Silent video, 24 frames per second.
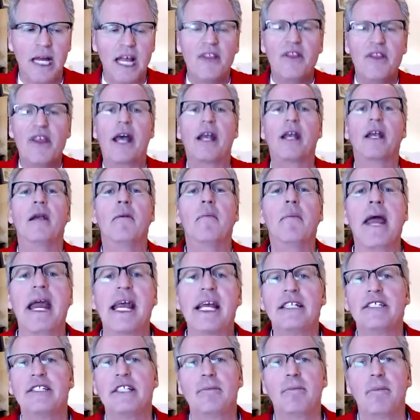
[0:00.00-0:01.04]
They had an
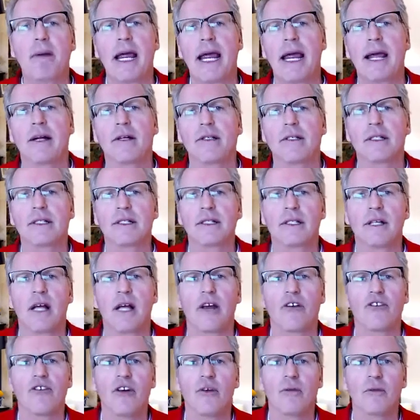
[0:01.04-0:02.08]
amazing panel
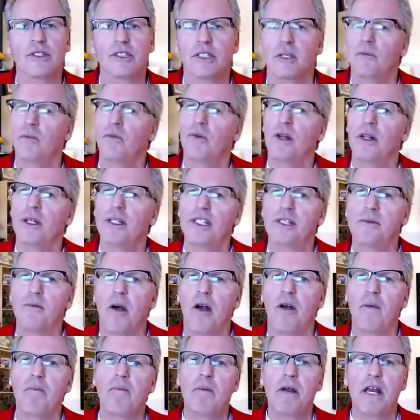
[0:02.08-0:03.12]
discussion with some really
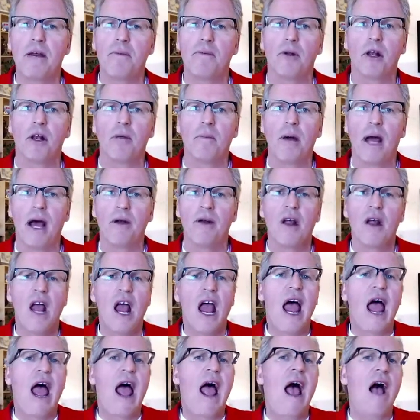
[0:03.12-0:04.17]
smart people about
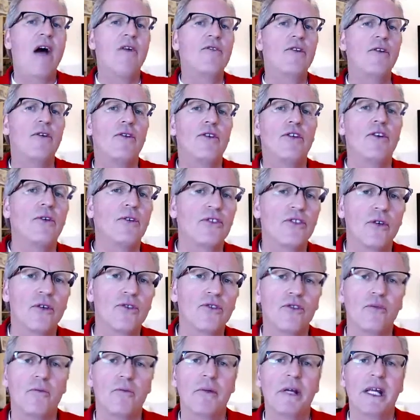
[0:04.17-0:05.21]
how do you use
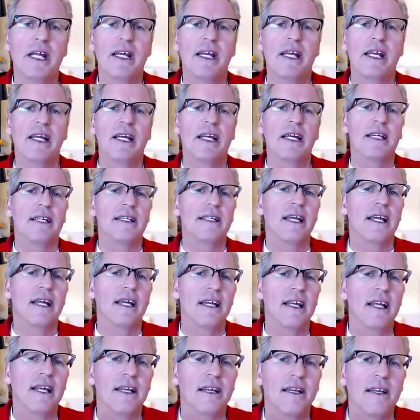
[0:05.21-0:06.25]
social media
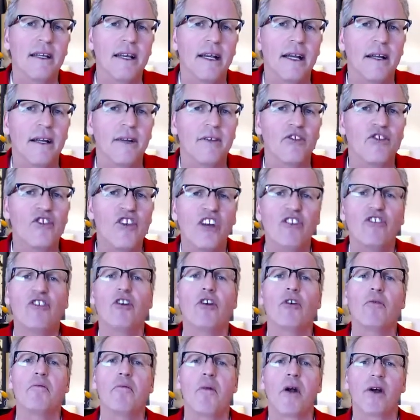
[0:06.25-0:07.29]
and
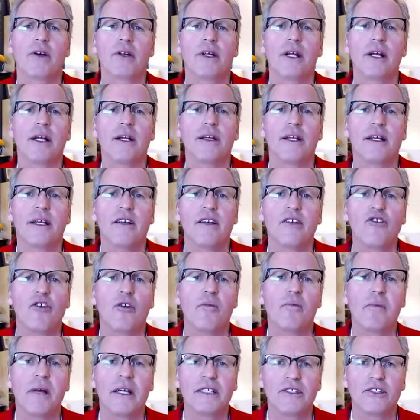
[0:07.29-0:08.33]
digital marketing to get
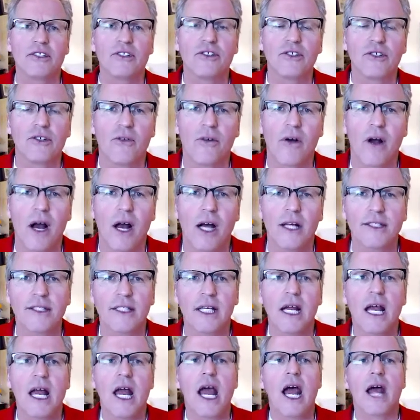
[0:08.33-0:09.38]
your message across.
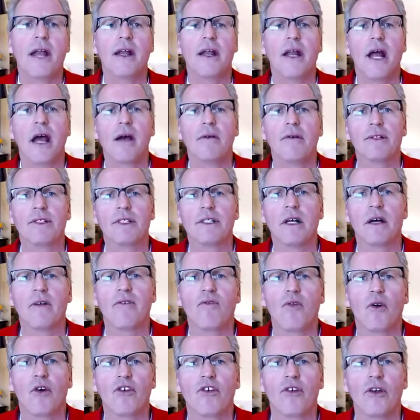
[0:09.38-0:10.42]
And then I was
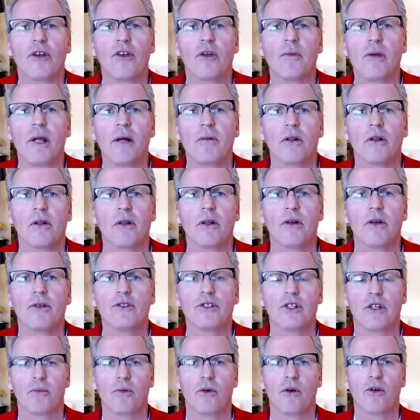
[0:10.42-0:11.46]
fortunate to be able to close
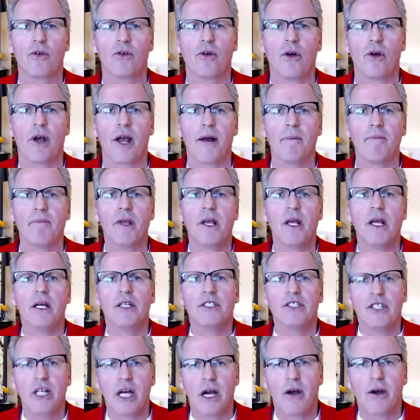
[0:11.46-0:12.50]
the program
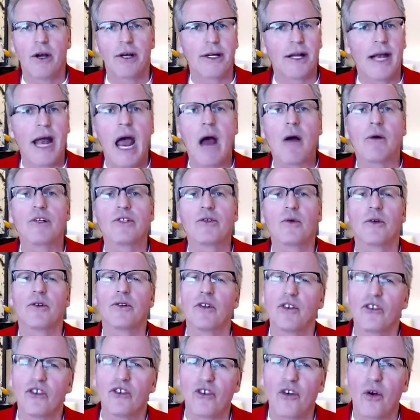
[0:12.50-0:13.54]
sharing an hour's worth
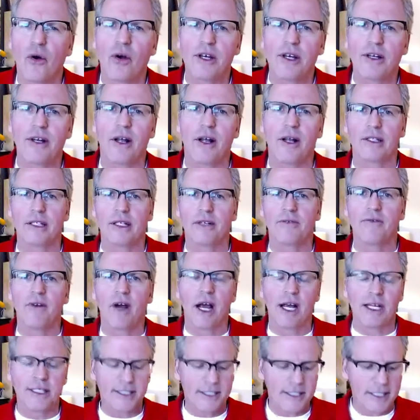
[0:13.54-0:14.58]
of storytelling
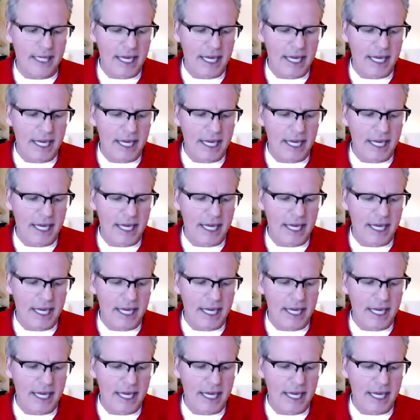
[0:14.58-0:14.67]
advice.